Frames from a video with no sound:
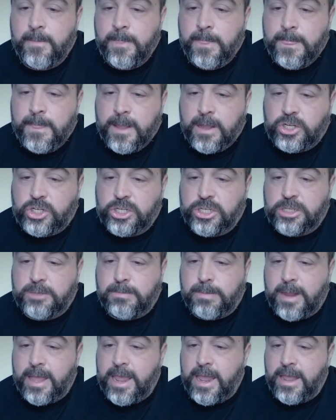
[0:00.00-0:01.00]
just
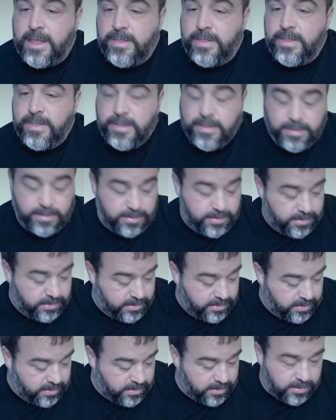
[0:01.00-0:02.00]
playing
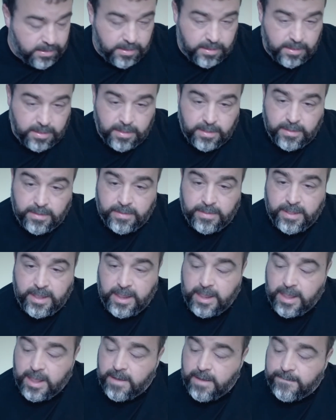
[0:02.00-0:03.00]

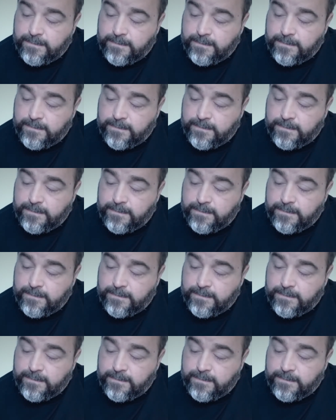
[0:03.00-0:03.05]
the